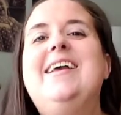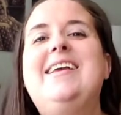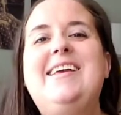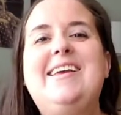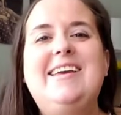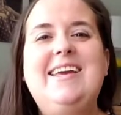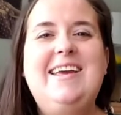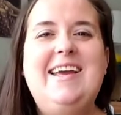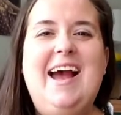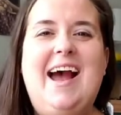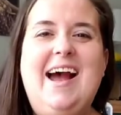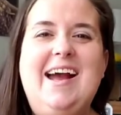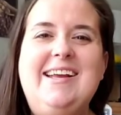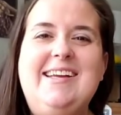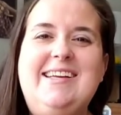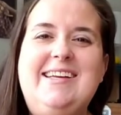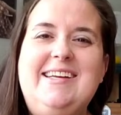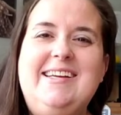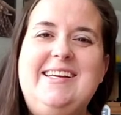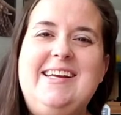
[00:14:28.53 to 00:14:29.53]

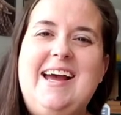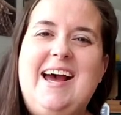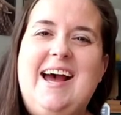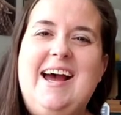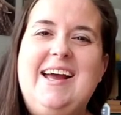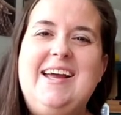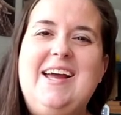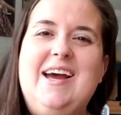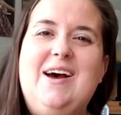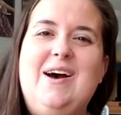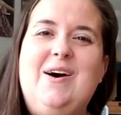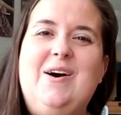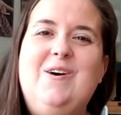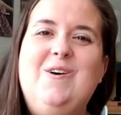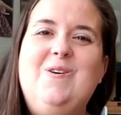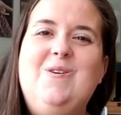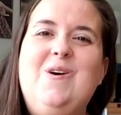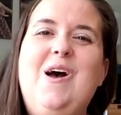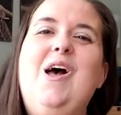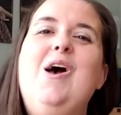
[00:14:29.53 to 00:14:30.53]

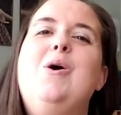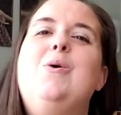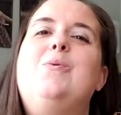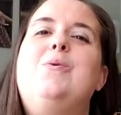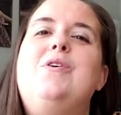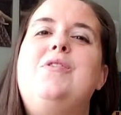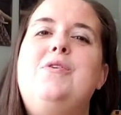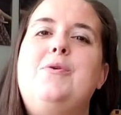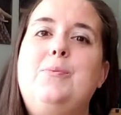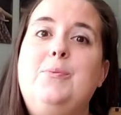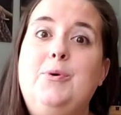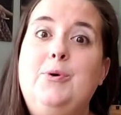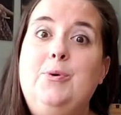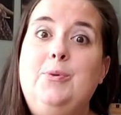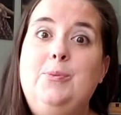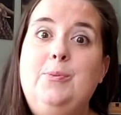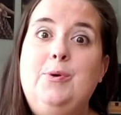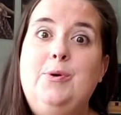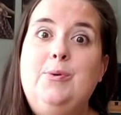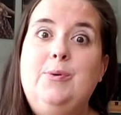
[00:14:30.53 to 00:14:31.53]
E-I-E-I-O, with a
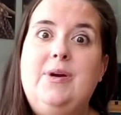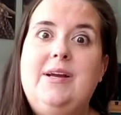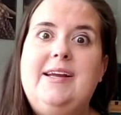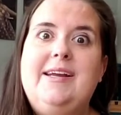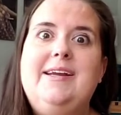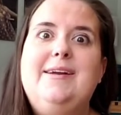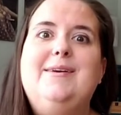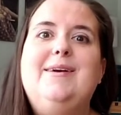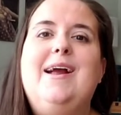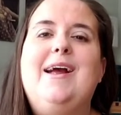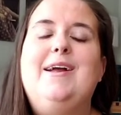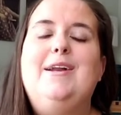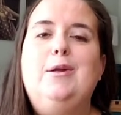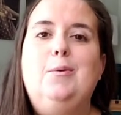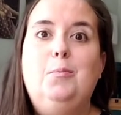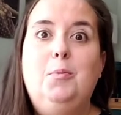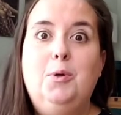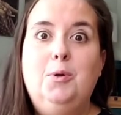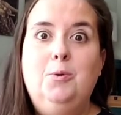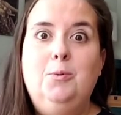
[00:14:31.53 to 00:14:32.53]
moo-moo here and
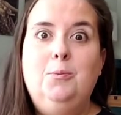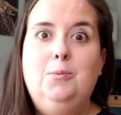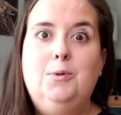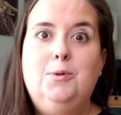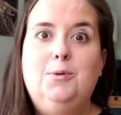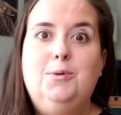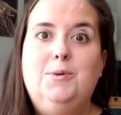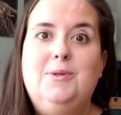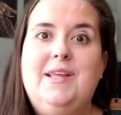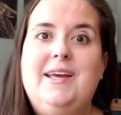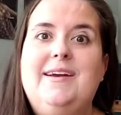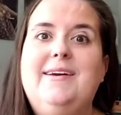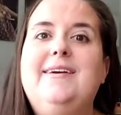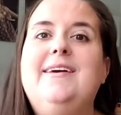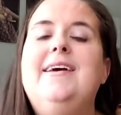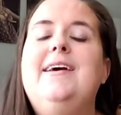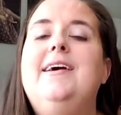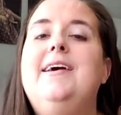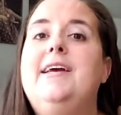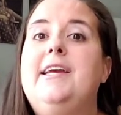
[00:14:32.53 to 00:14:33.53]
a moo-moo
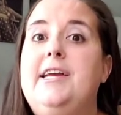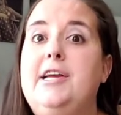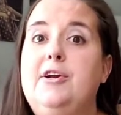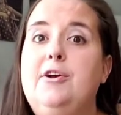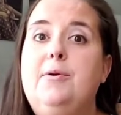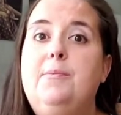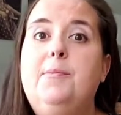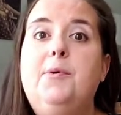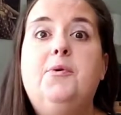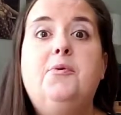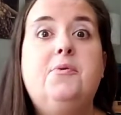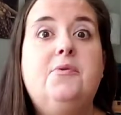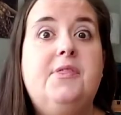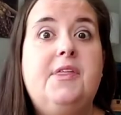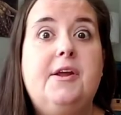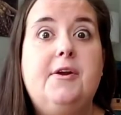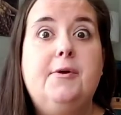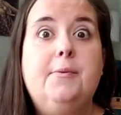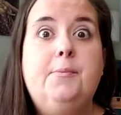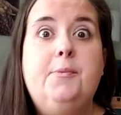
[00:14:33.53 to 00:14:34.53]
there. Here a moo,
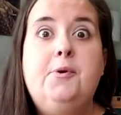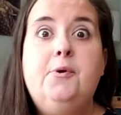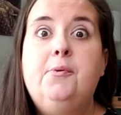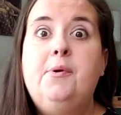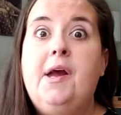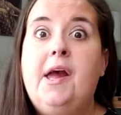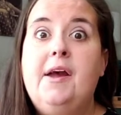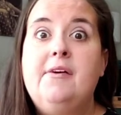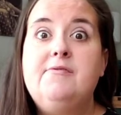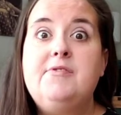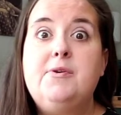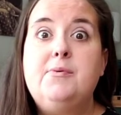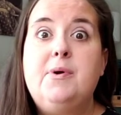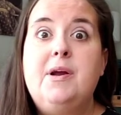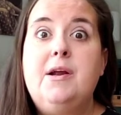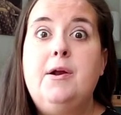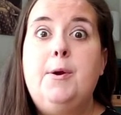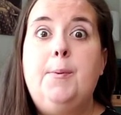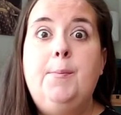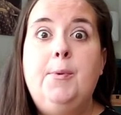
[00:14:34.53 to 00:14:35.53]
there a moo,
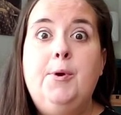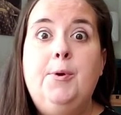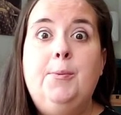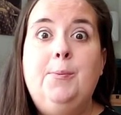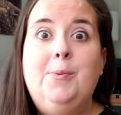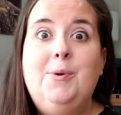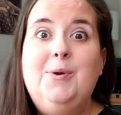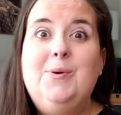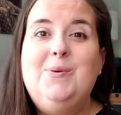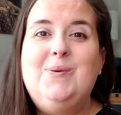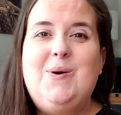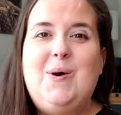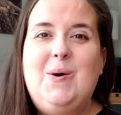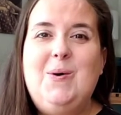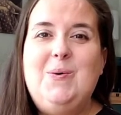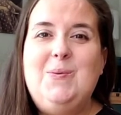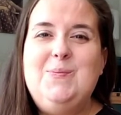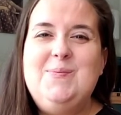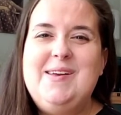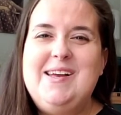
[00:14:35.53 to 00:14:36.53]
everywhere a moo-moo.
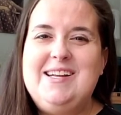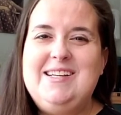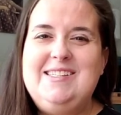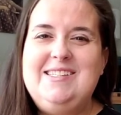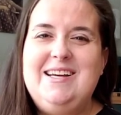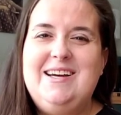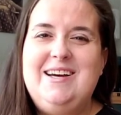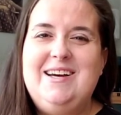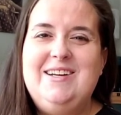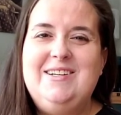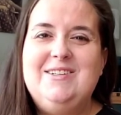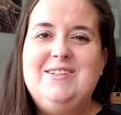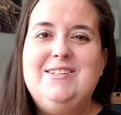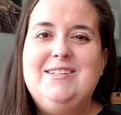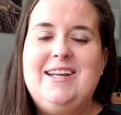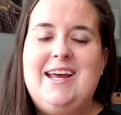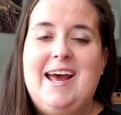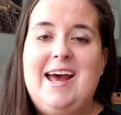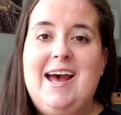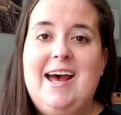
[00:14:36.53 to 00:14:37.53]
Old
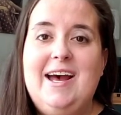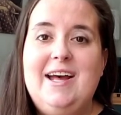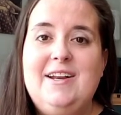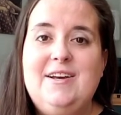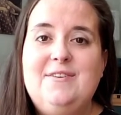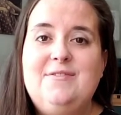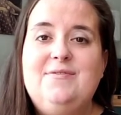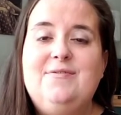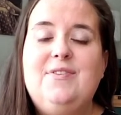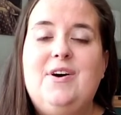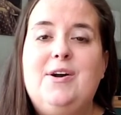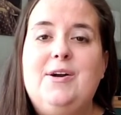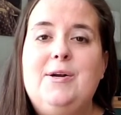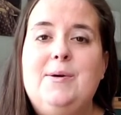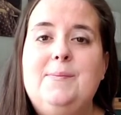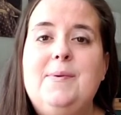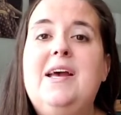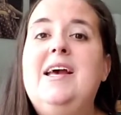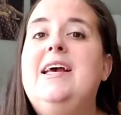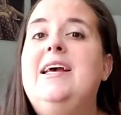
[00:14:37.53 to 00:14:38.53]
MacDonald had a
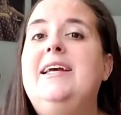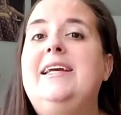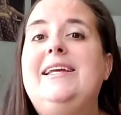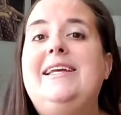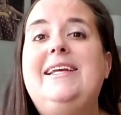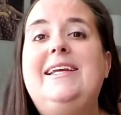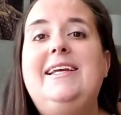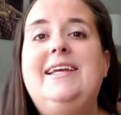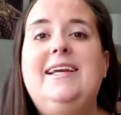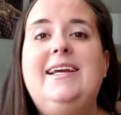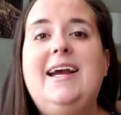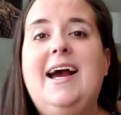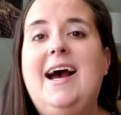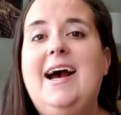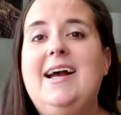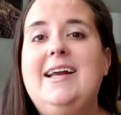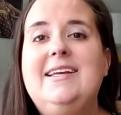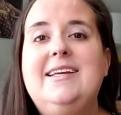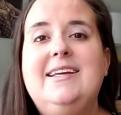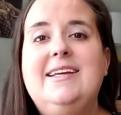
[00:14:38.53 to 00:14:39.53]
farm.
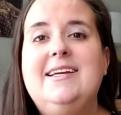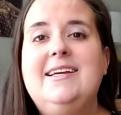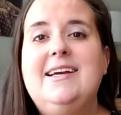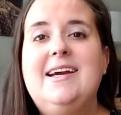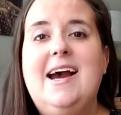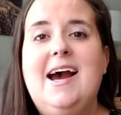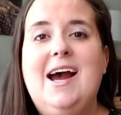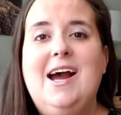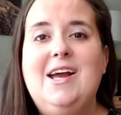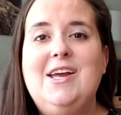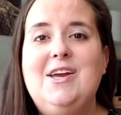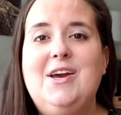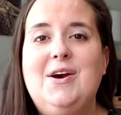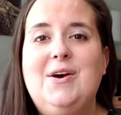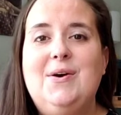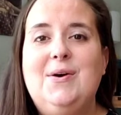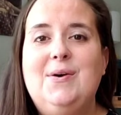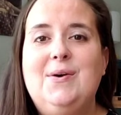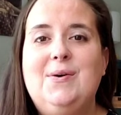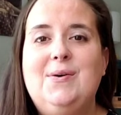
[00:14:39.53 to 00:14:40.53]

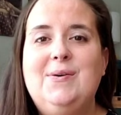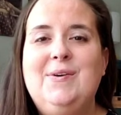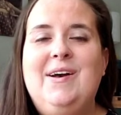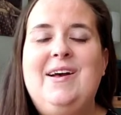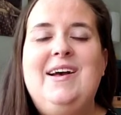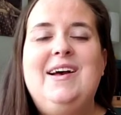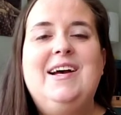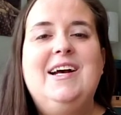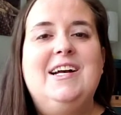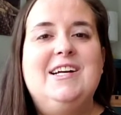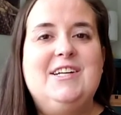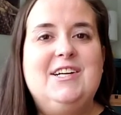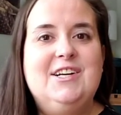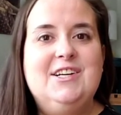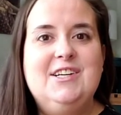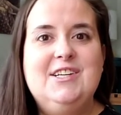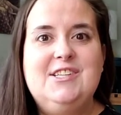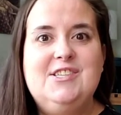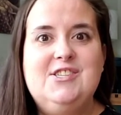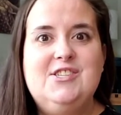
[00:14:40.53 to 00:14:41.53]
E-I-E-I-O.
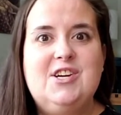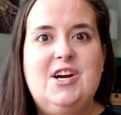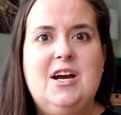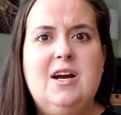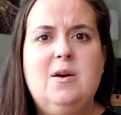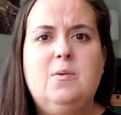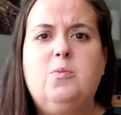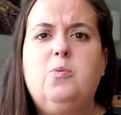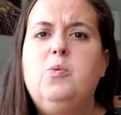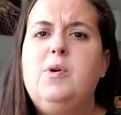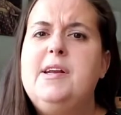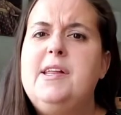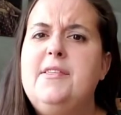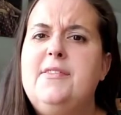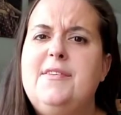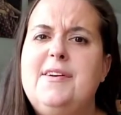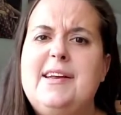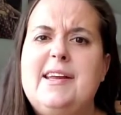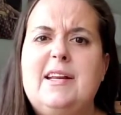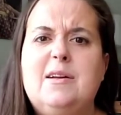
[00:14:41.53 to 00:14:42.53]
Good job. What
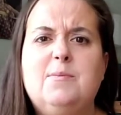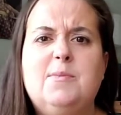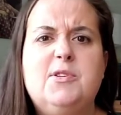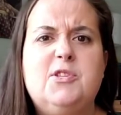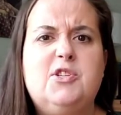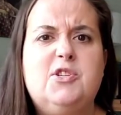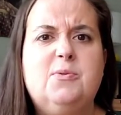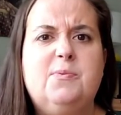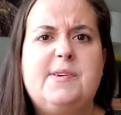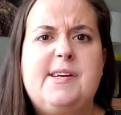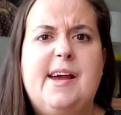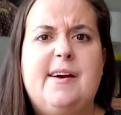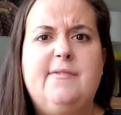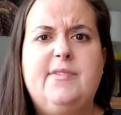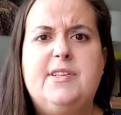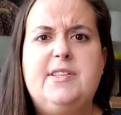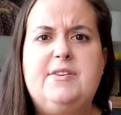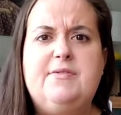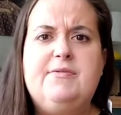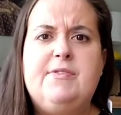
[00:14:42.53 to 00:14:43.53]
other animals should we have
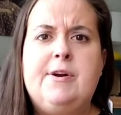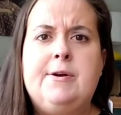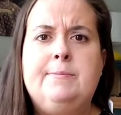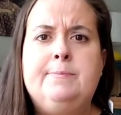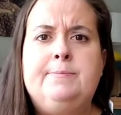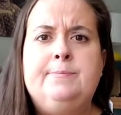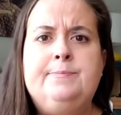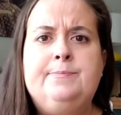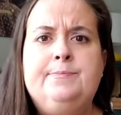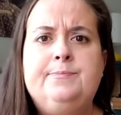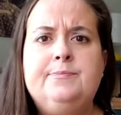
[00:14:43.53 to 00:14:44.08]
on the farm?